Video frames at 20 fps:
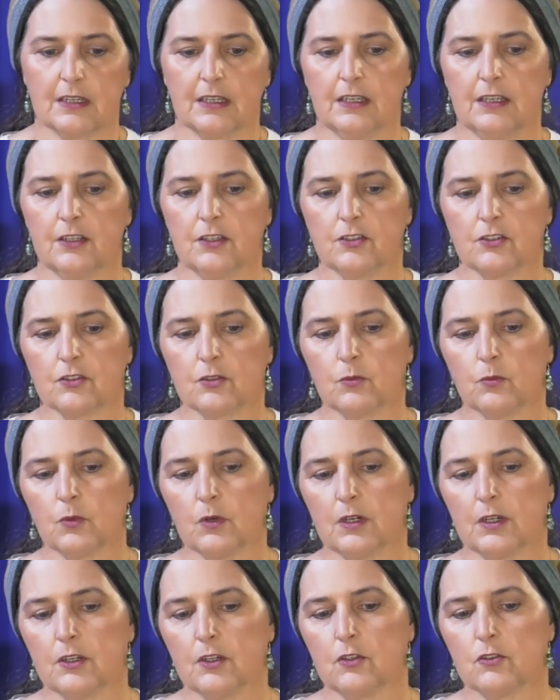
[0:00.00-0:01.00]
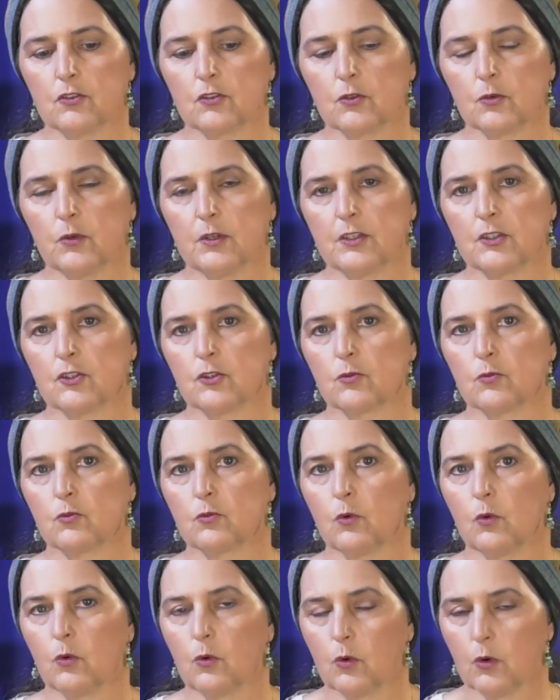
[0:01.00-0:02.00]
He's the one who's going to
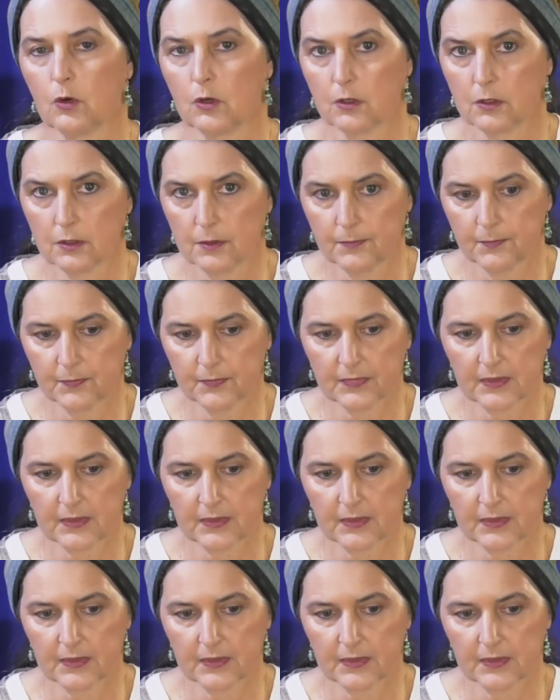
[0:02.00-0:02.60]
roar